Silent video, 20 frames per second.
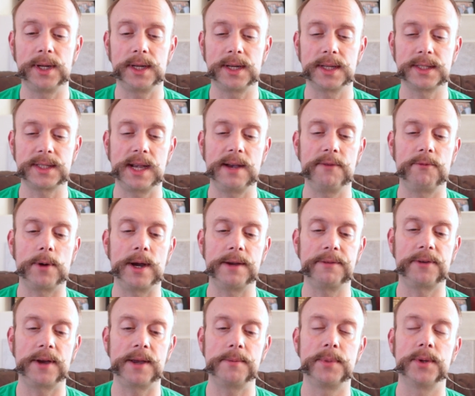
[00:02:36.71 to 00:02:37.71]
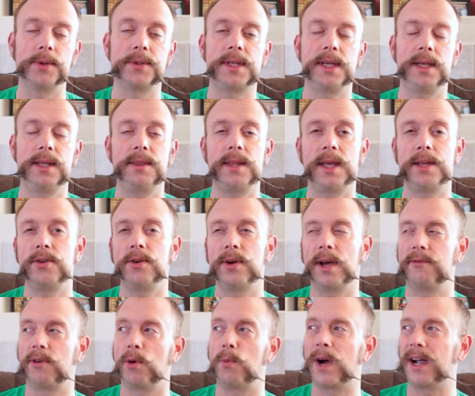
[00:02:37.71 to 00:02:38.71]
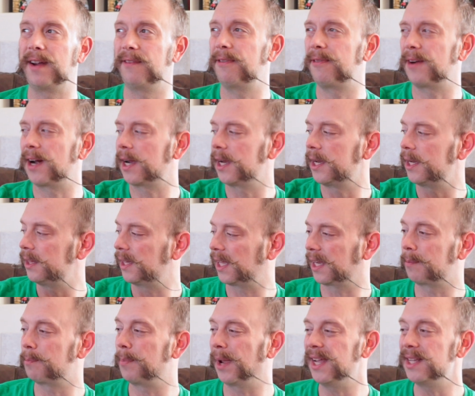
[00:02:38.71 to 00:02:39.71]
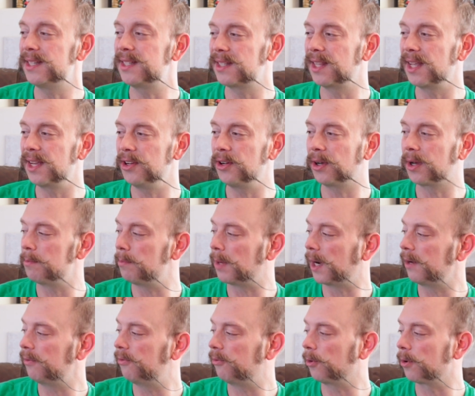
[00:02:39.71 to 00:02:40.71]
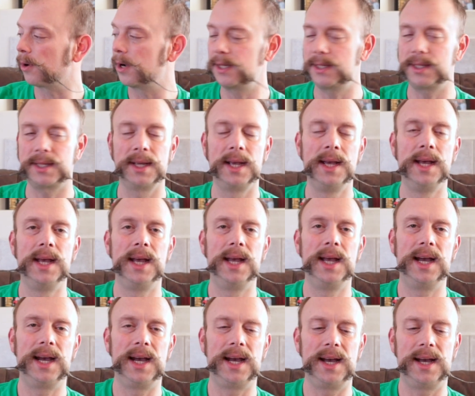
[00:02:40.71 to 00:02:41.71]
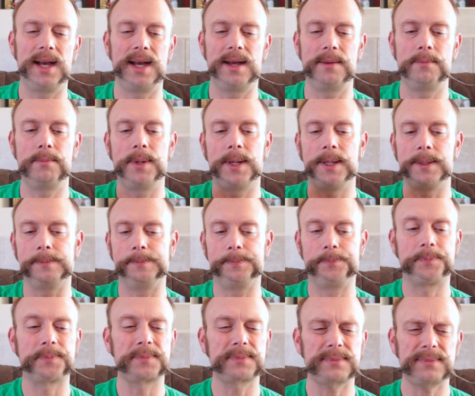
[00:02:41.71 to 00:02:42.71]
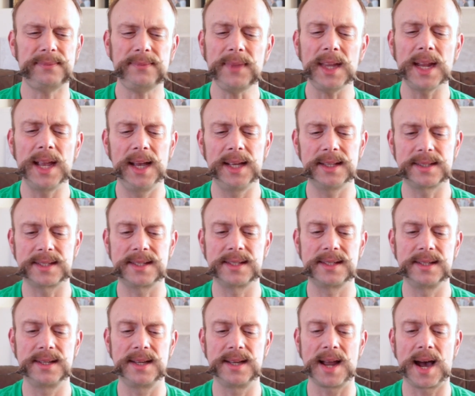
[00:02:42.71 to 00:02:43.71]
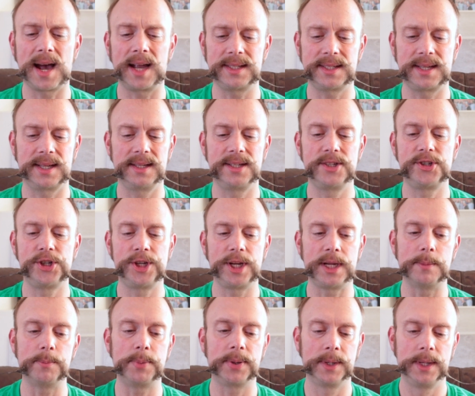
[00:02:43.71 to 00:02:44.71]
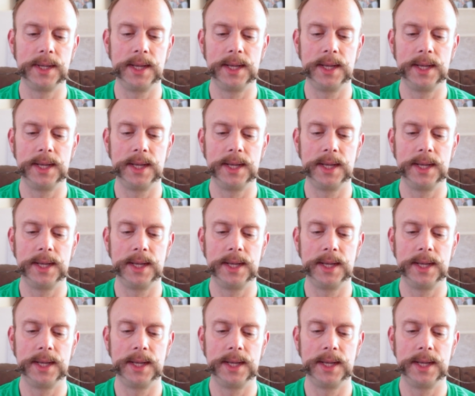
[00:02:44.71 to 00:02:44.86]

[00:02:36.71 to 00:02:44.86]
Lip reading: It doesn't have Wi-Fi built in. They do have a Wi-Fi like base that you can buy for it, but it's not cheap.